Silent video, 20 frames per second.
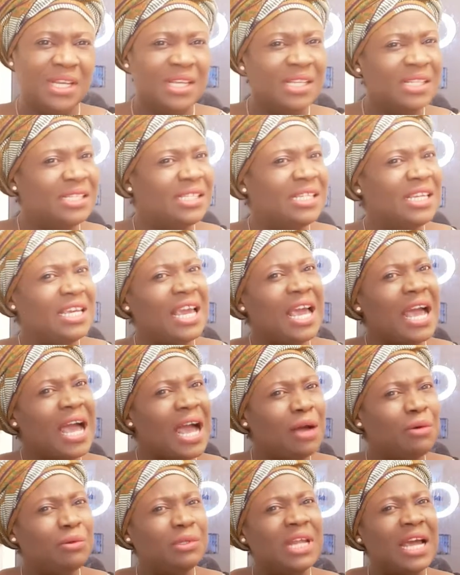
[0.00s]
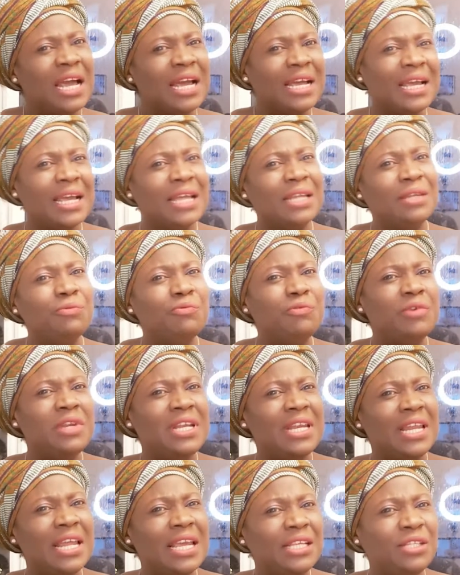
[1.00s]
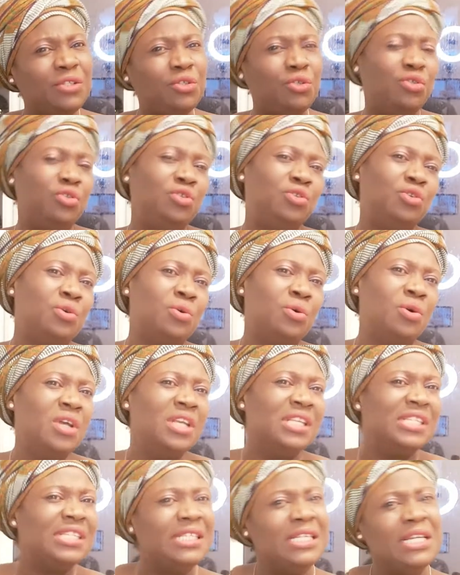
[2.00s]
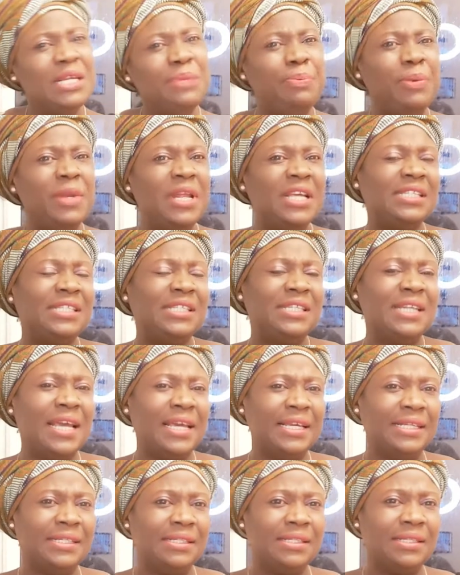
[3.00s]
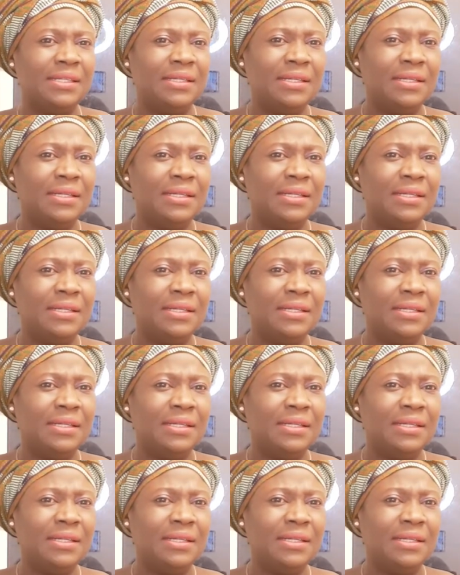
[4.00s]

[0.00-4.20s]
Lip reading: See how that can relate to your sleepless night,